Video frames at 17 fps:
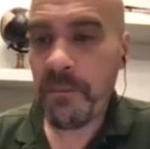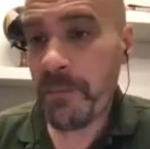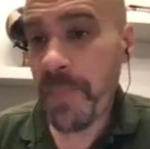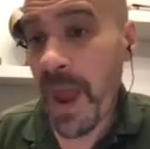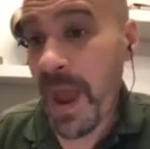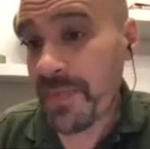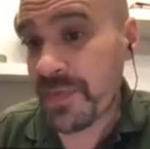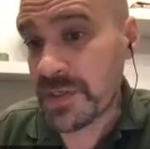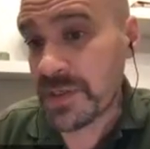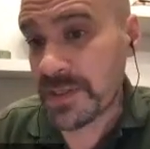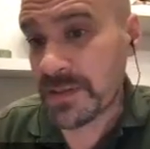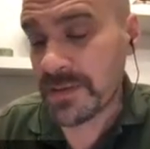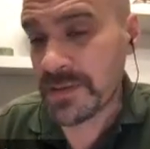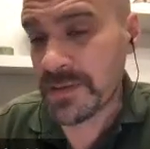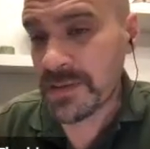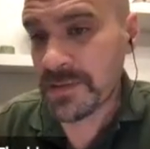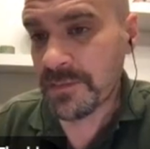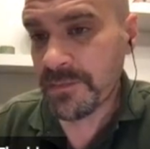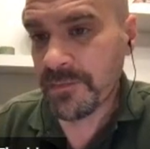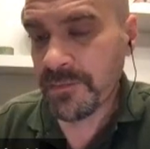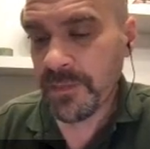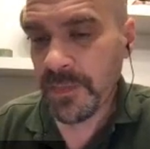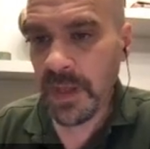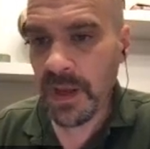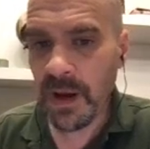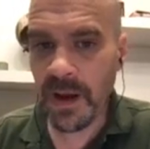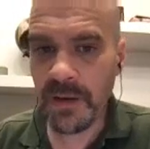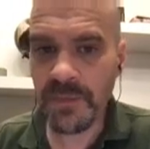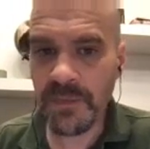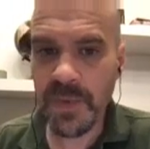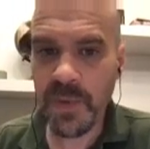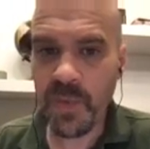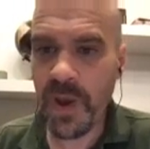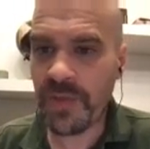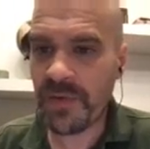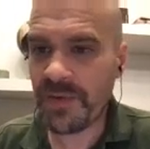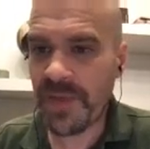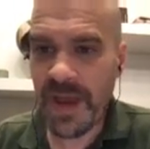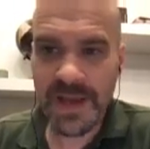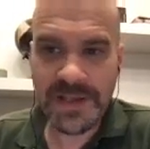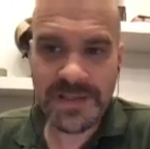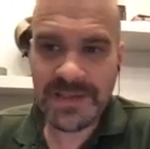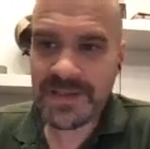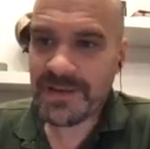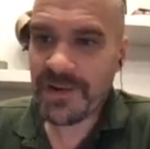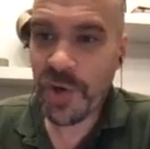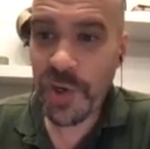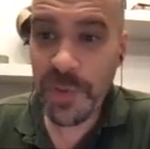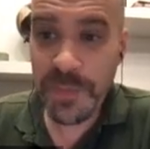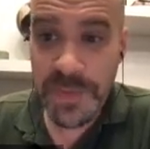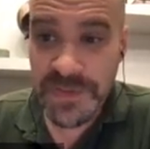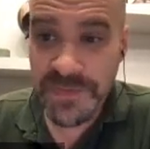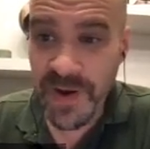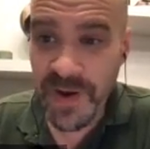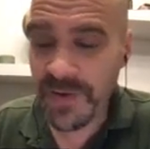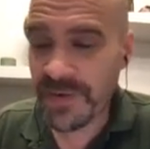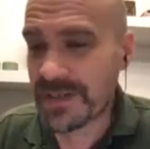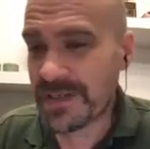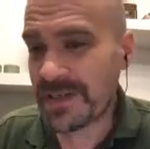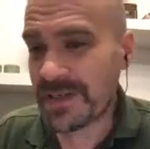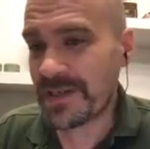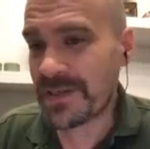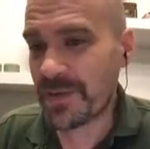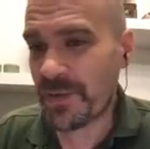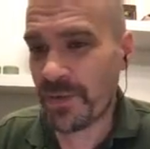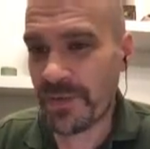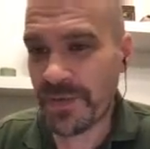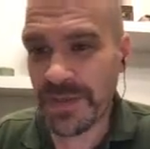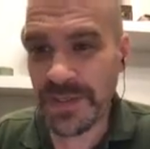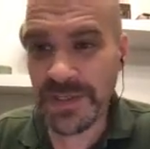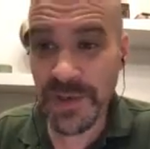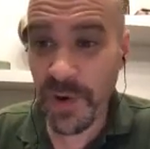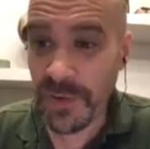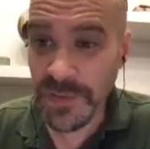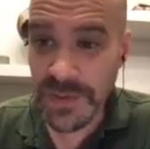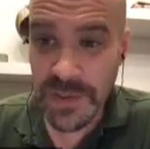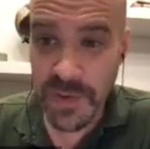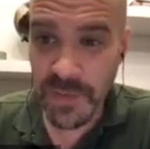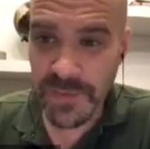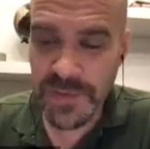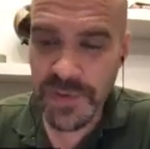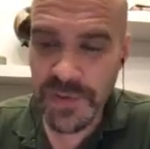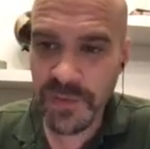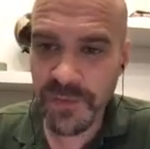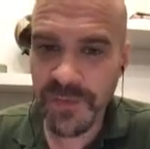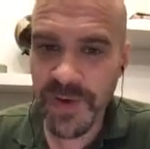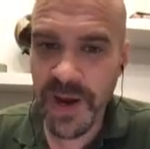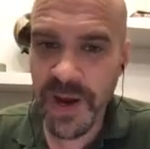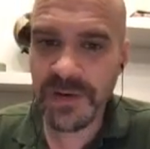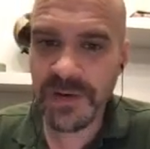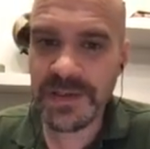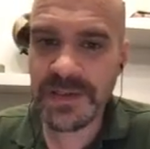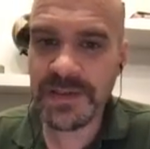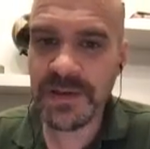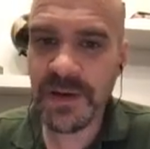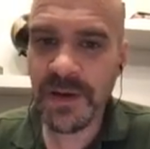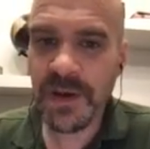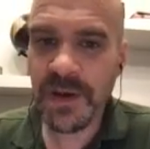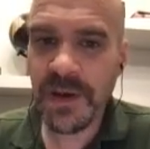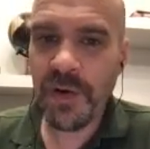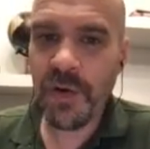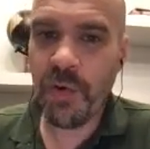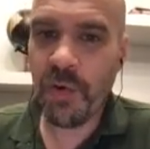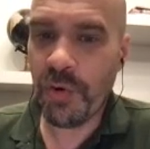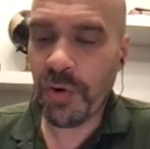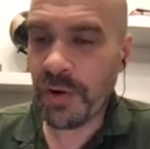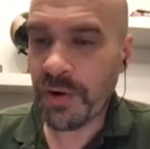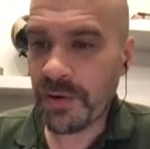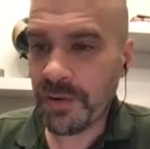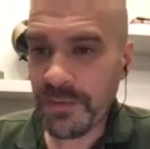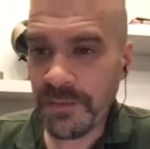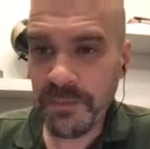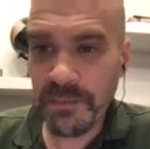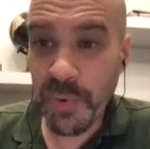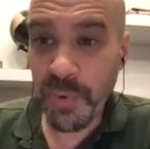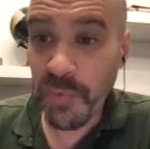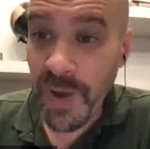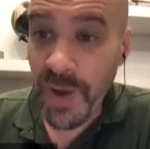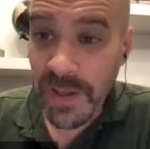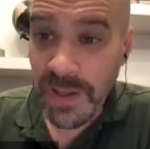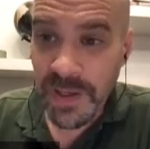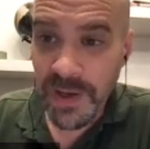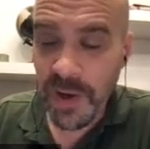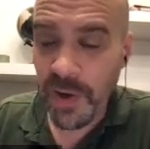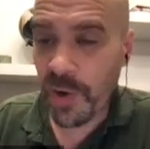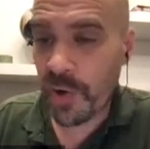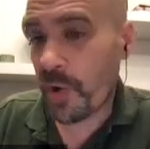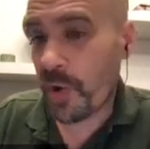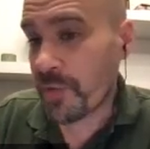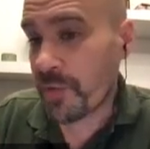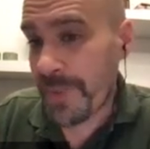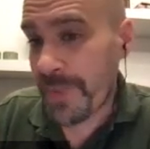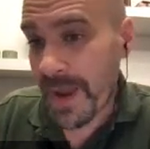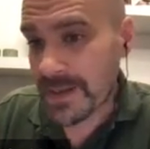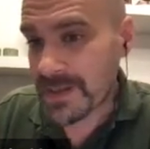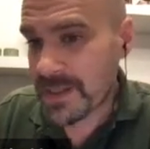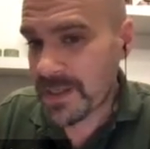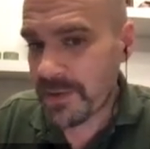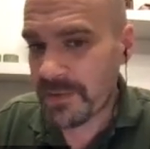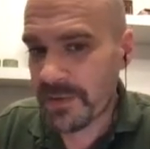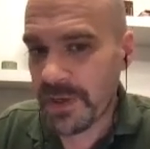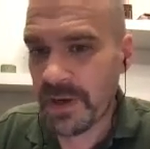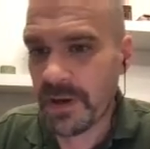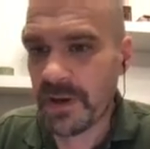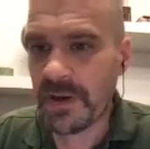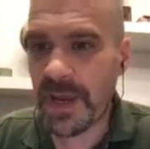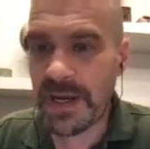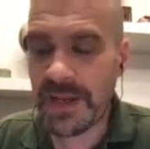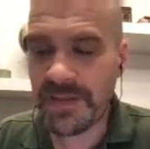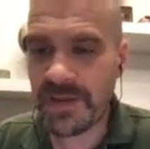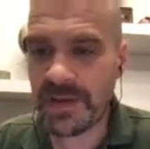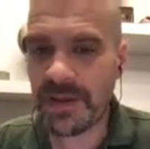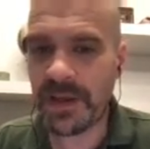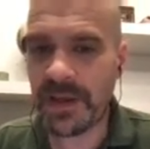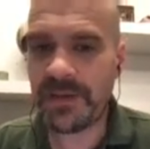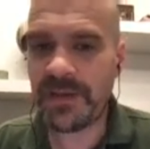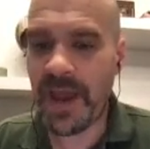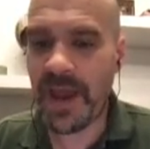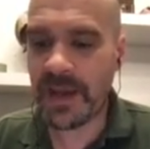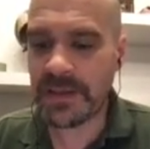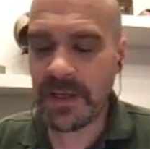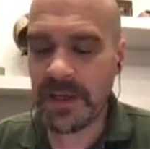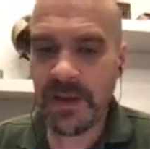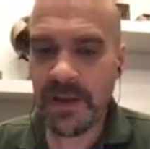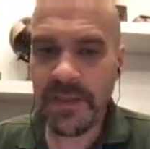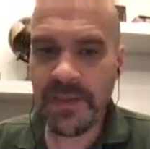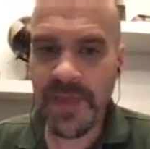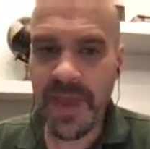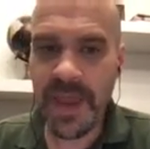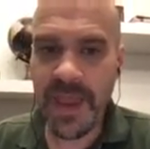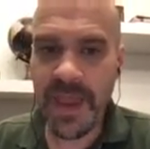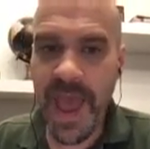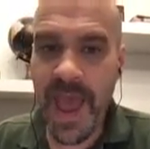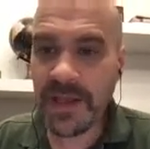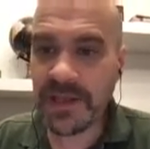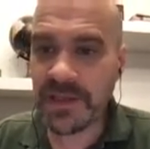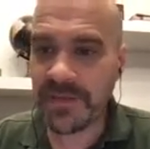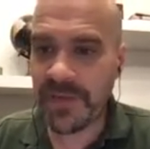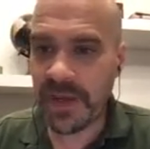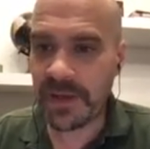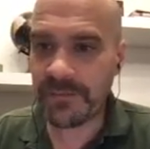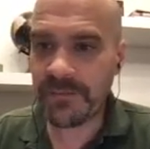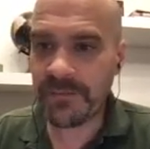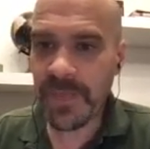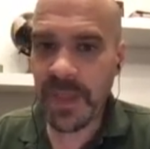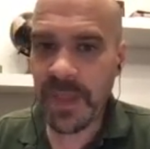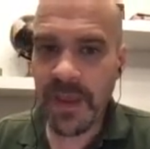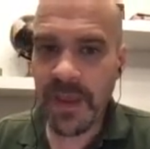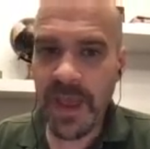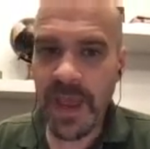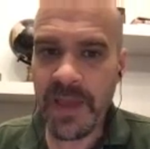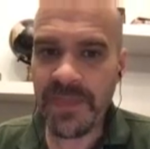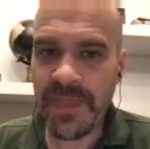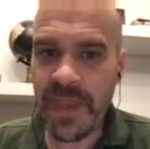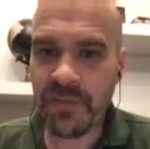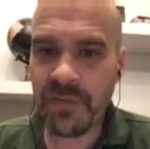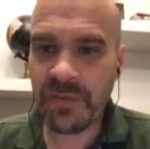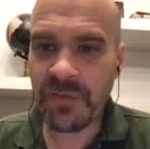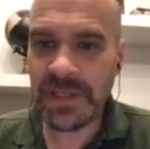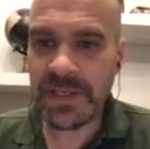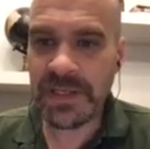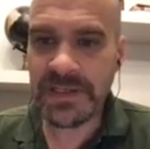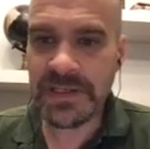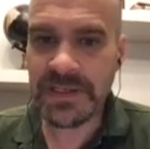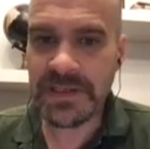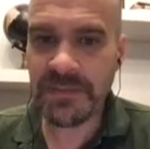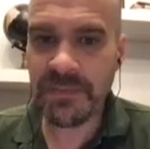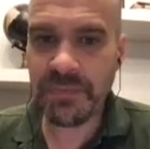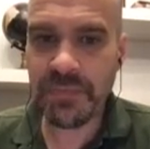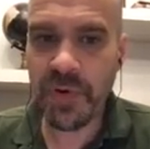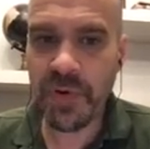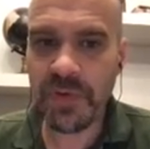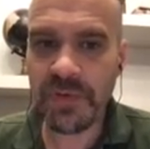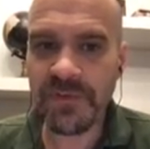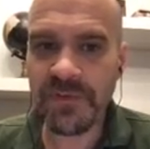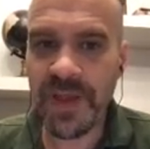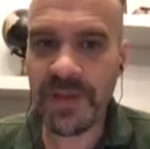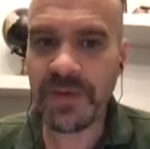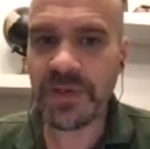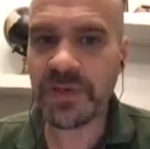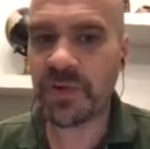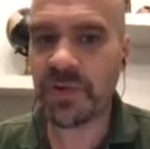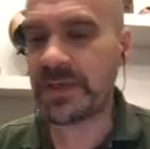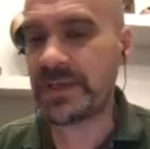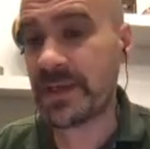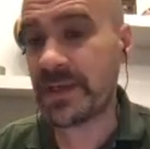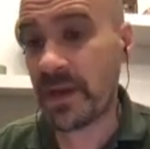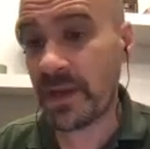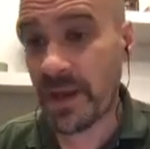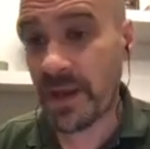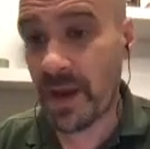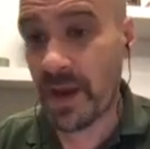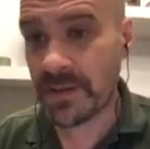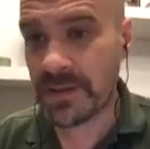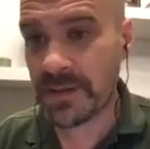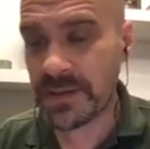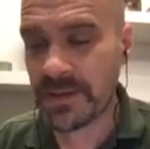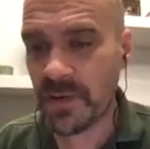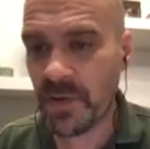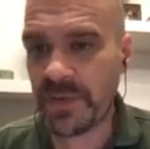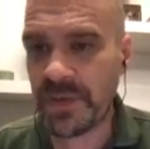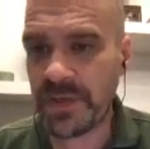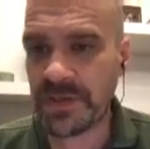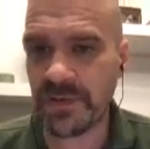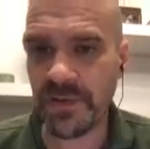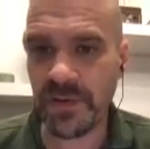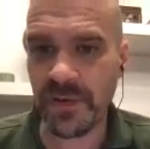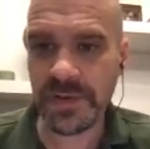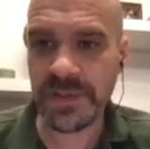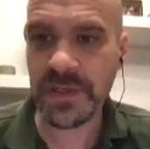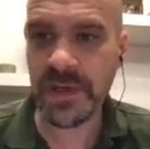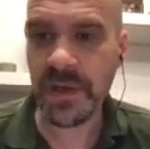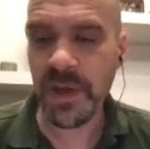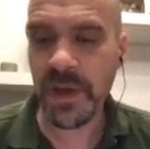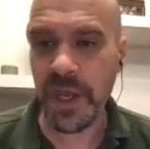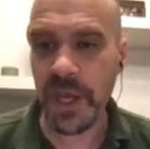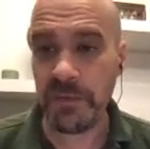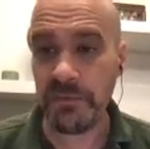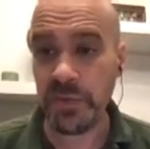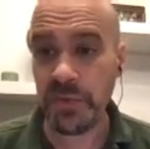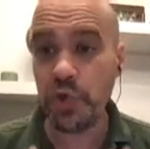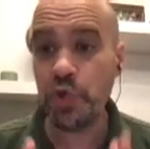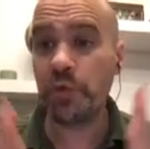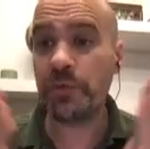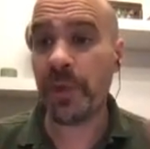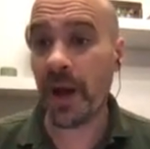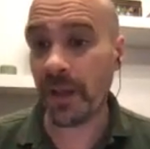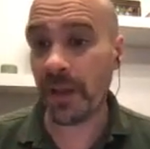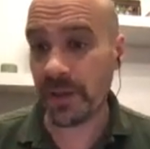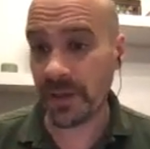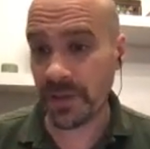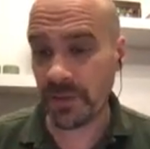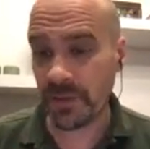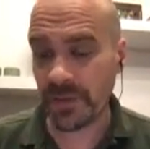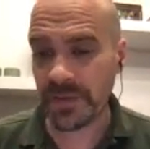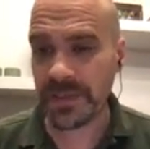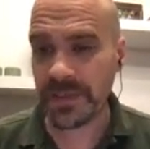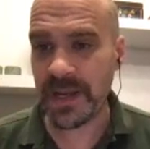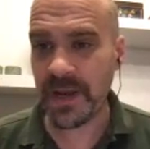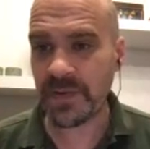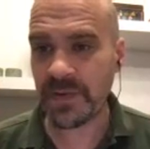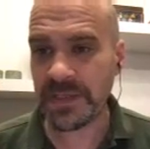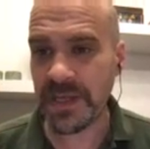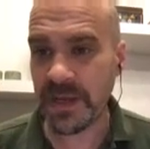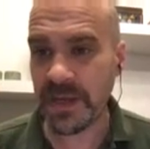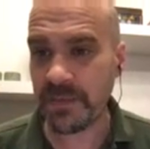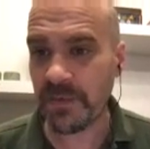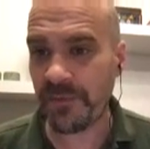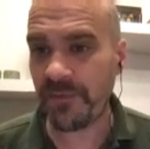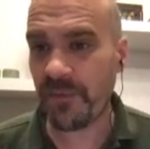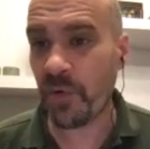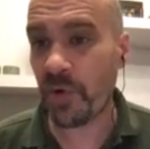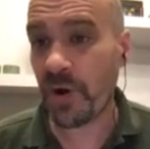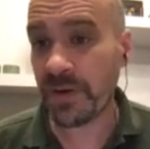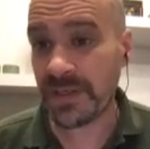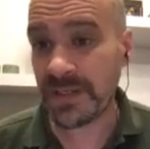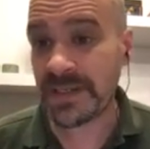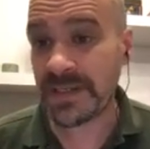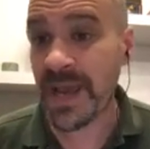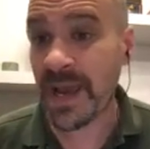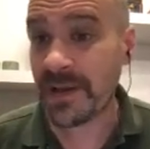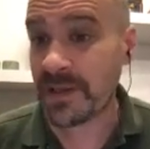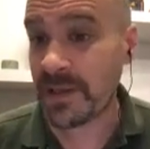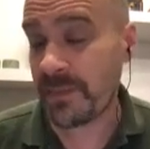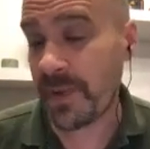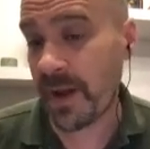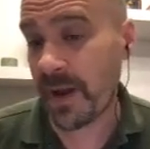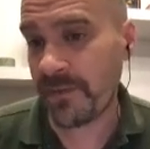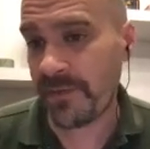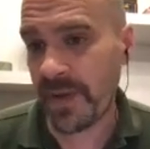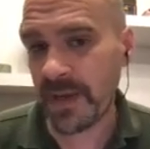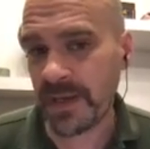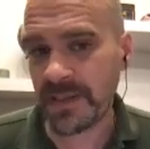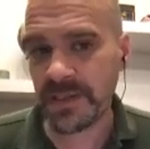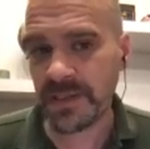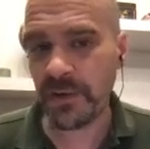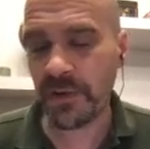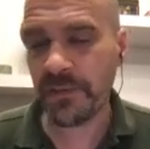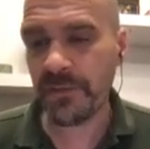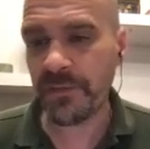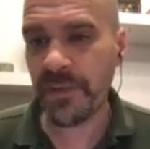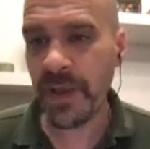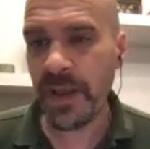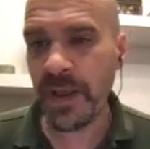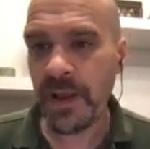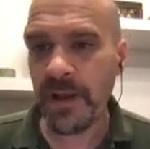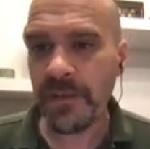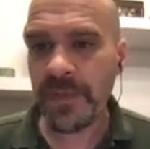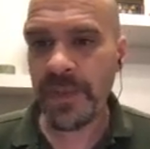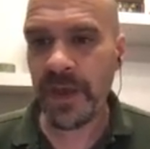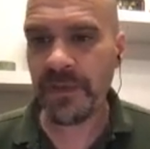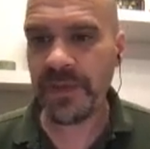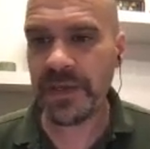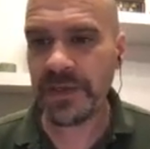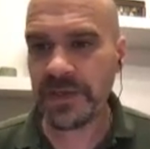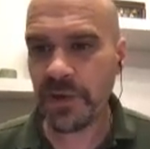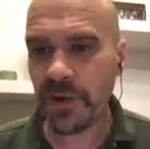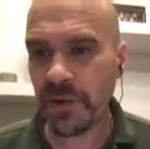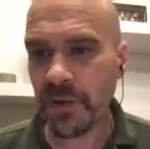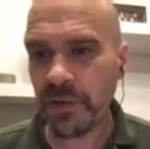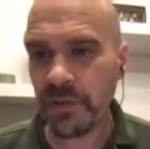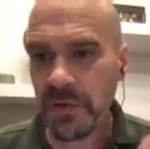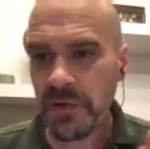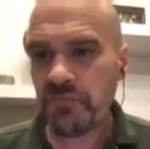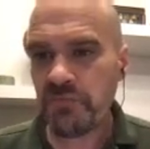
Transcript: pathogens, whether that's herpes viruses or the SARS-CoV-2 virus or Borrelia or other bacteria, anything like that, they activate and they release pro-inflammatory cytokines. So these are those immune molecules that I was saying before are detected by the vagus nerve. Now, these are